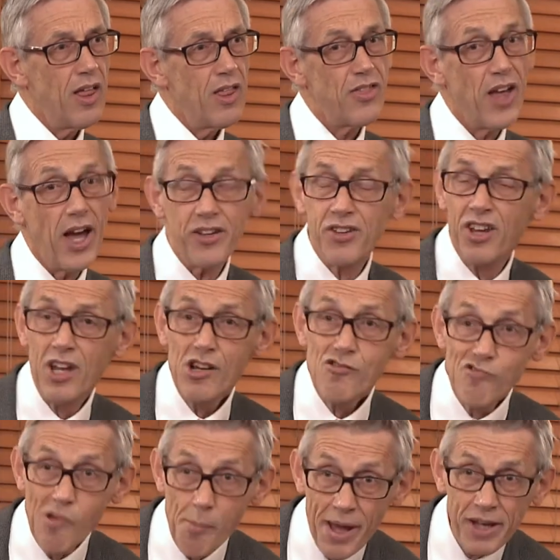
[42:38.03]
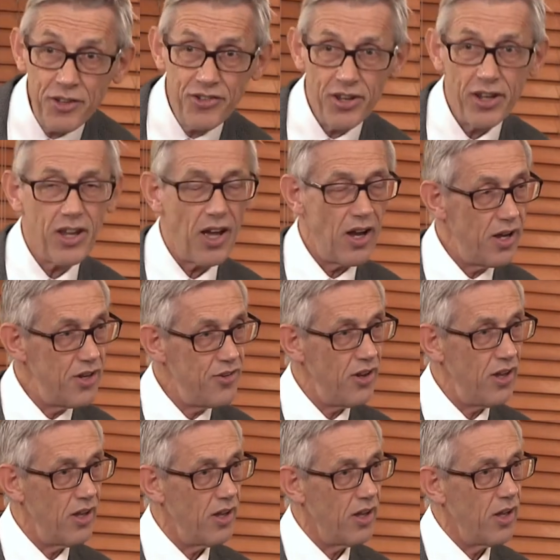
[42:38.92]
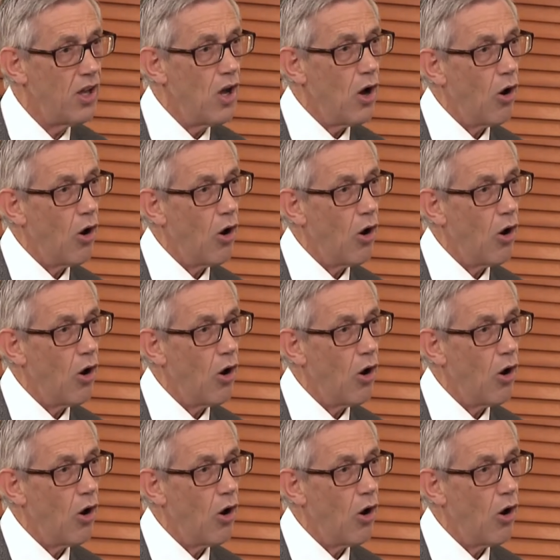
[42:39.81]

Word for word: that romantic idea